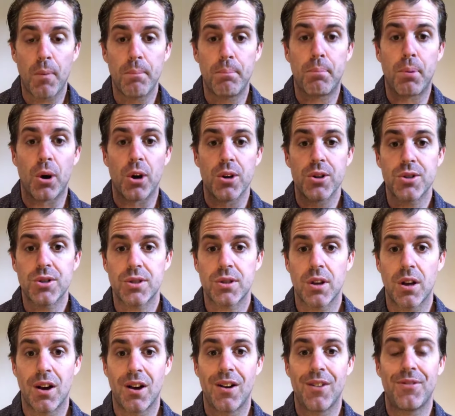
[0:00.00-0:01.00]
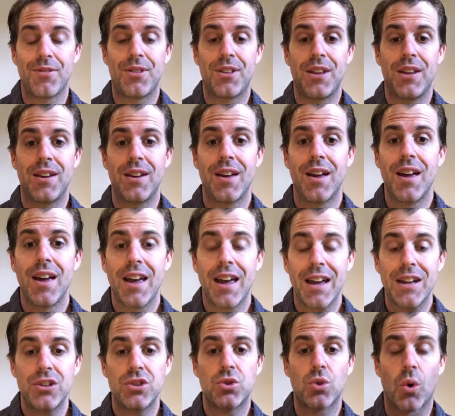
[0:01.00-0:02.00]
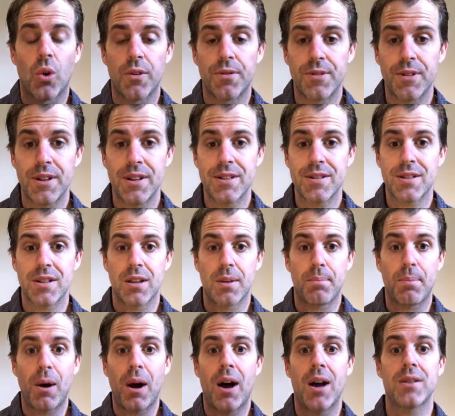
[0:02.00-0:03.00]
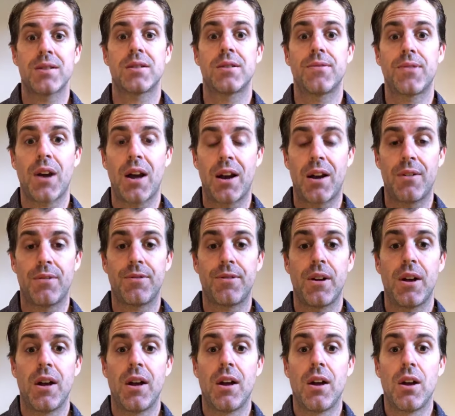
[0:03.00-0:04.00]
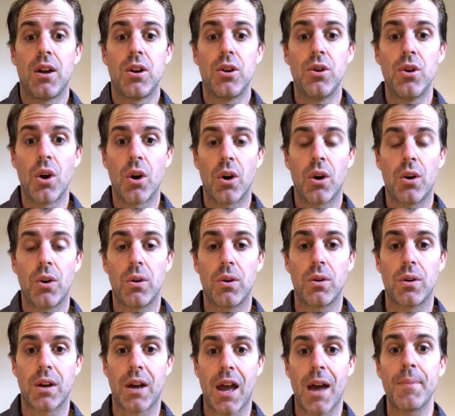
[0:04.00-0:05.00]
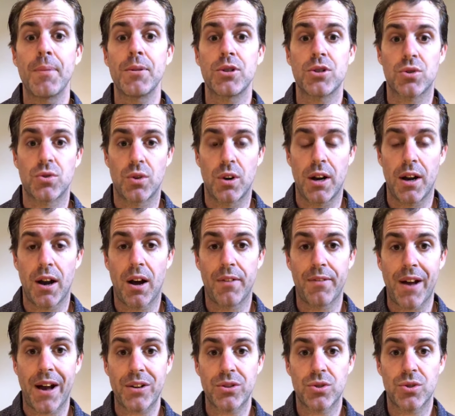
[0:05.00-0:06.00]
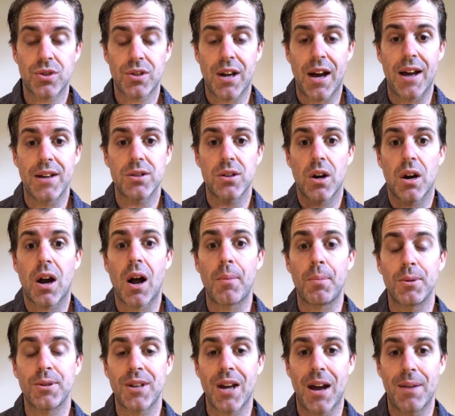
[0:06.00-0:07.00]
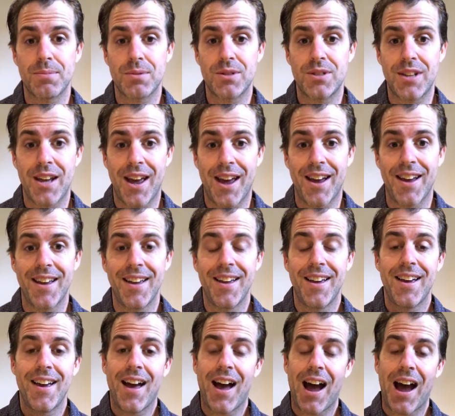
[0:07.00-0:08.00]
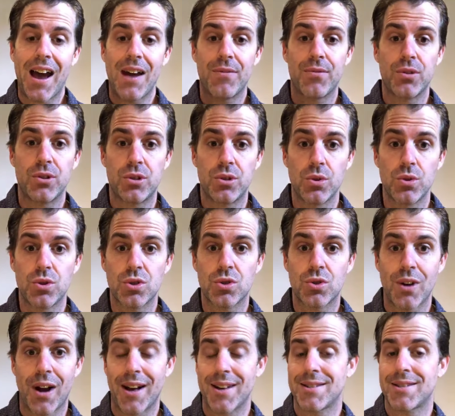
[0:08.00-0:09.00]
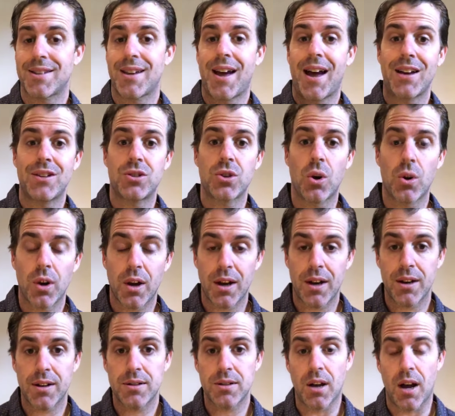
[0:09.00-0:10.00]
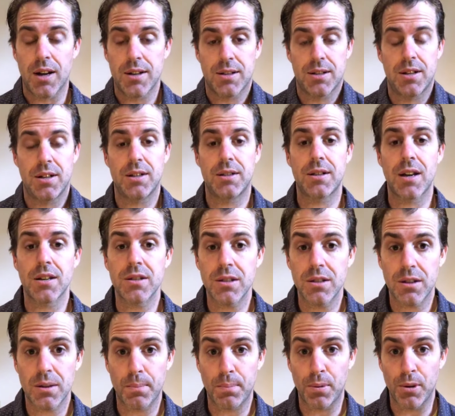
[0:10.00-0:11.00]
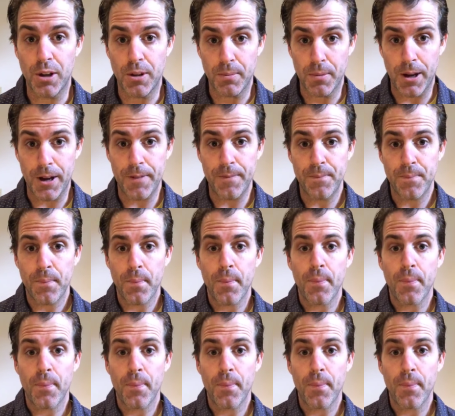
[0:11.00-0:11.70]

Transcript: bursts of the endorphins and the positive kind of neurochemistry of exercise a couple times a day. I have reduced stress. I don't get exhausted. It doesn't deplete me.